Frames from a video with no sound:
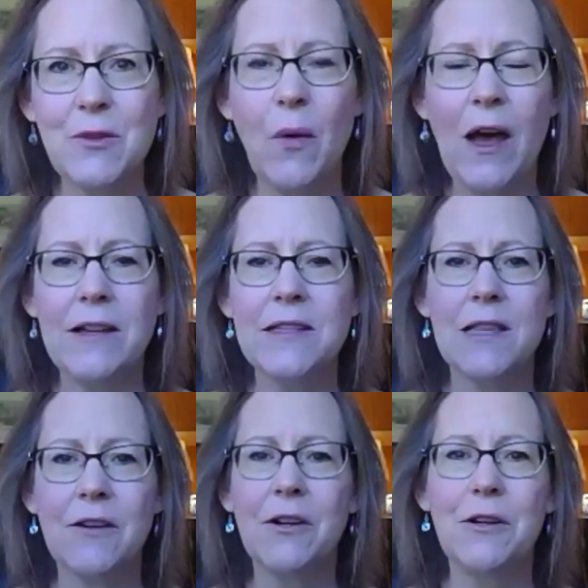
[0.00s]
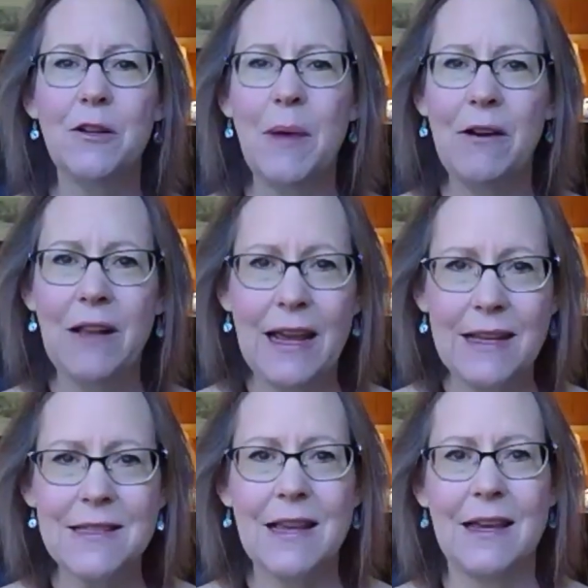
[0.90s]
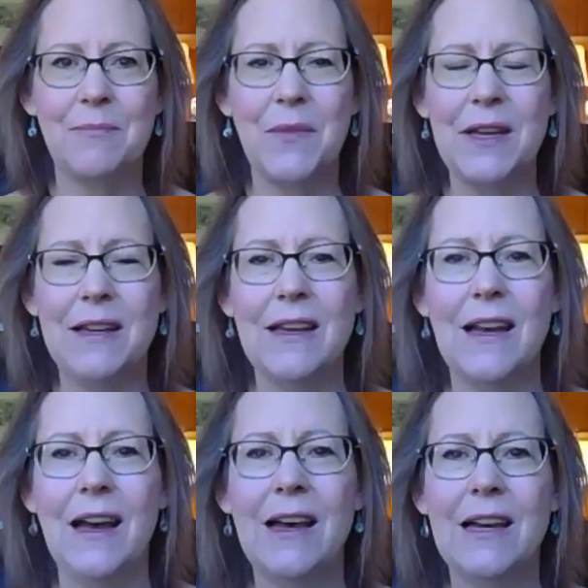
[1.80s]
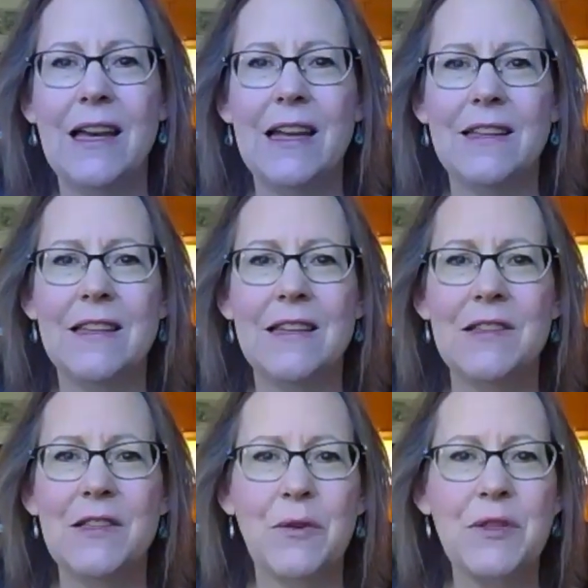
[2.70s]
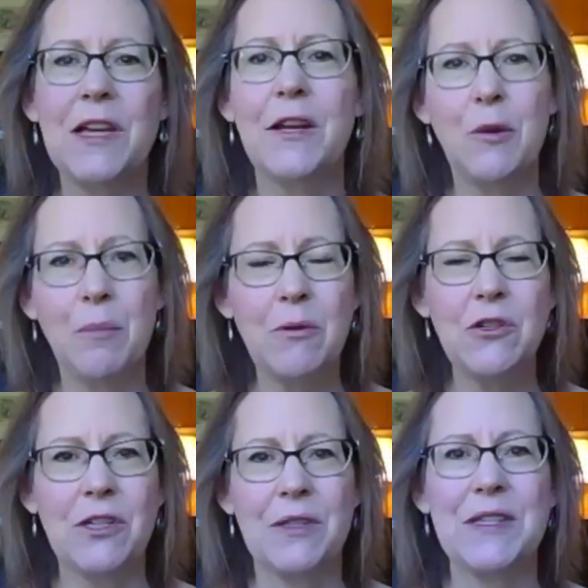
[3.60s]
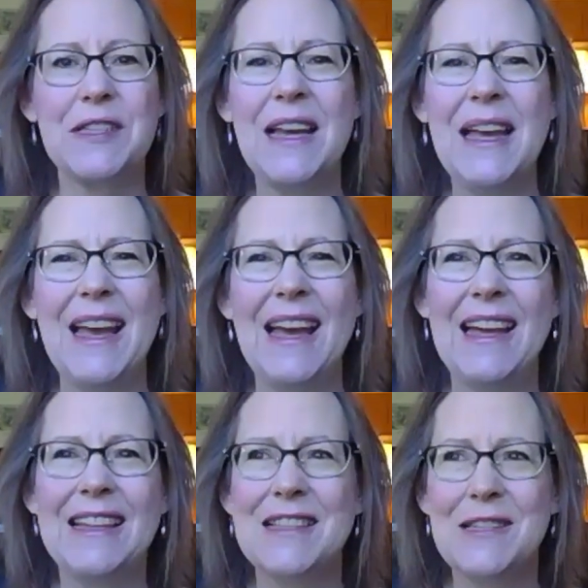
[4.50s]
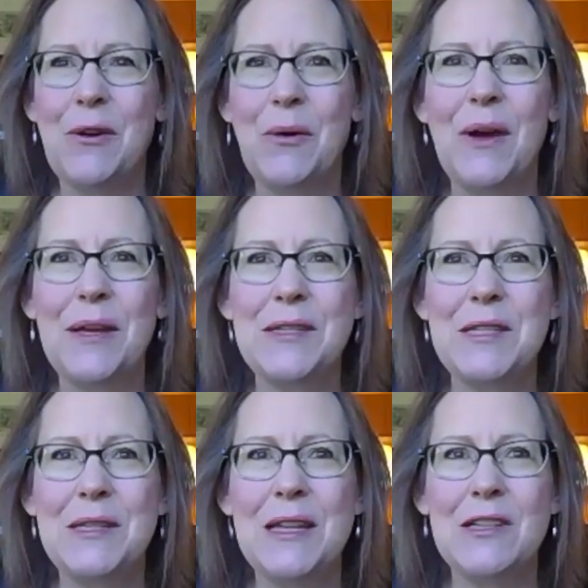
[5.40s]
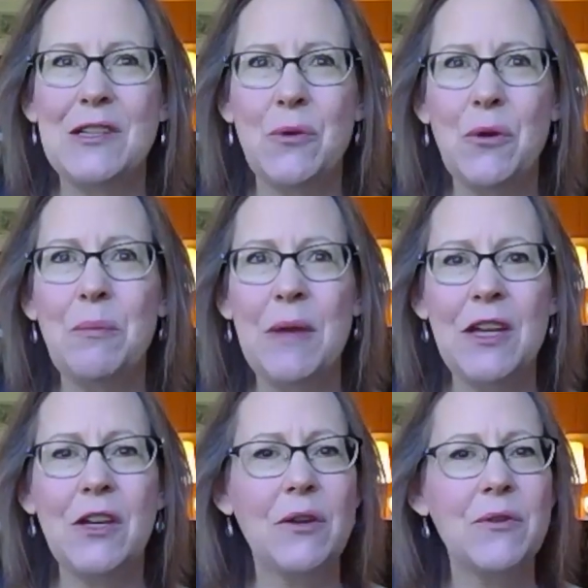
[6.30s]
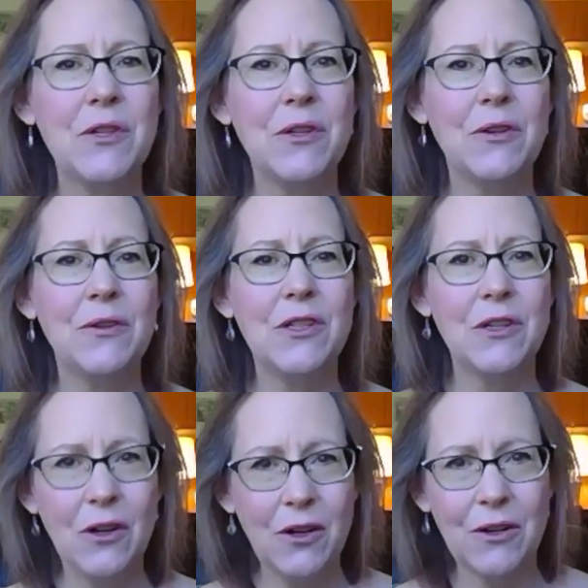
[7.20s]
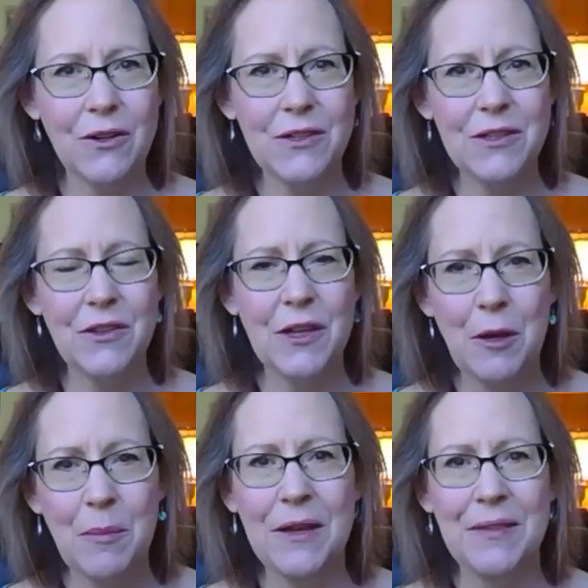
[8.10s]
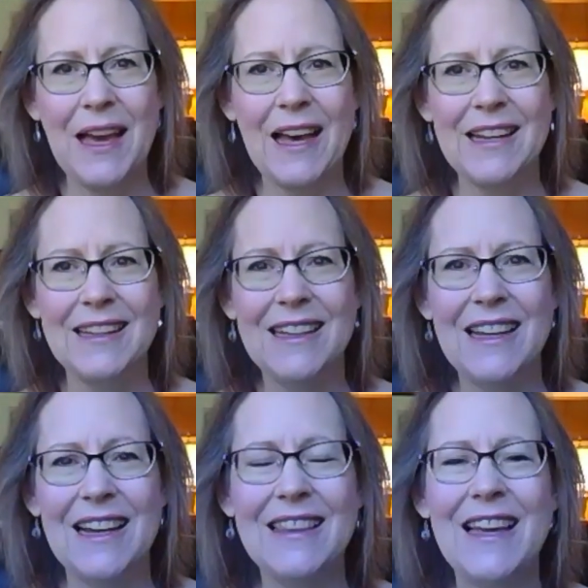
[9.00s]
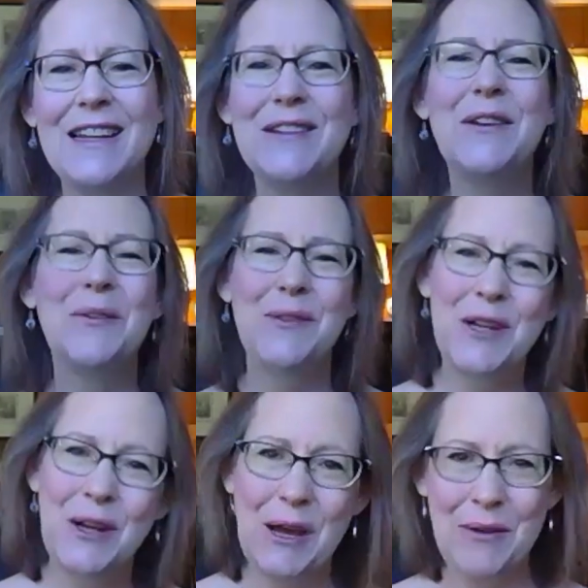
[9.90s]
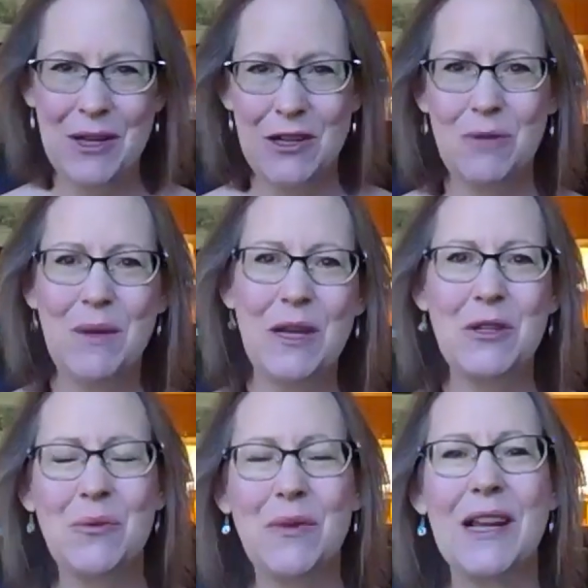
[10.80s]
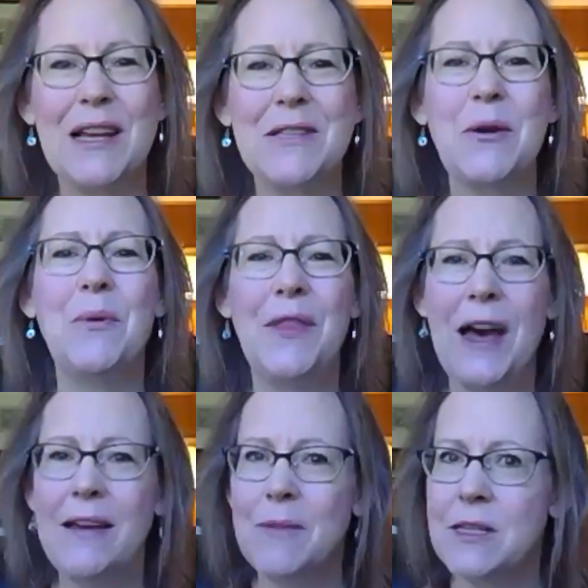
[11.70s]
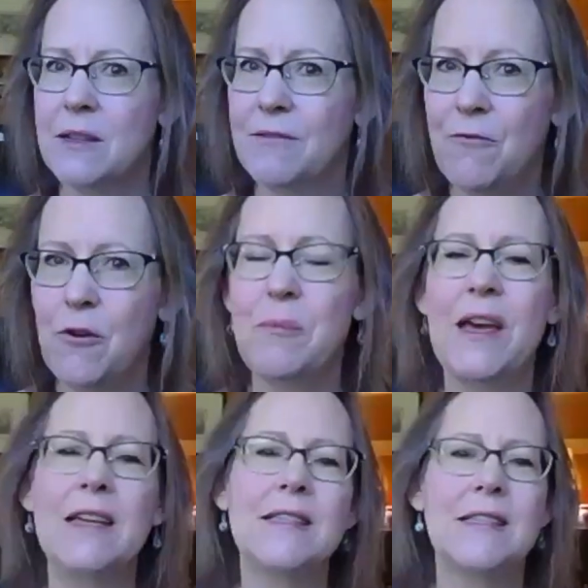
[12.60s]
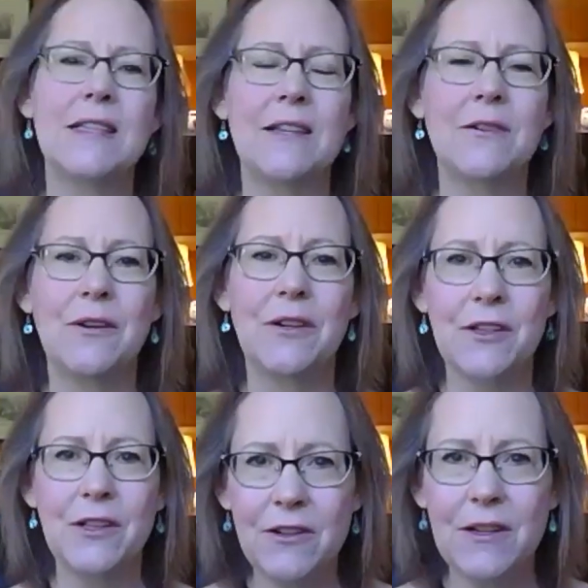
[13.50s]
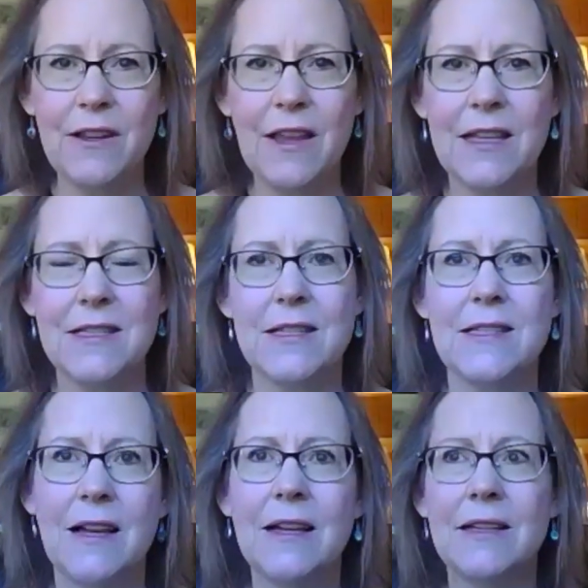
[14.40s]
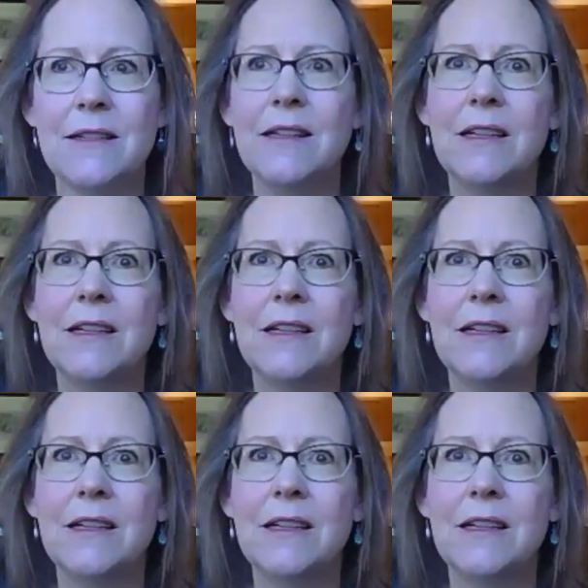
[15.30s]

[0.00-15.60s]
wax lyrical about landscape and the associated emotions. And so it drew me closer to her to think about that. And then, you know how it is, you begin to realize, oh, well, that must inform that scene, or clearly that's a sign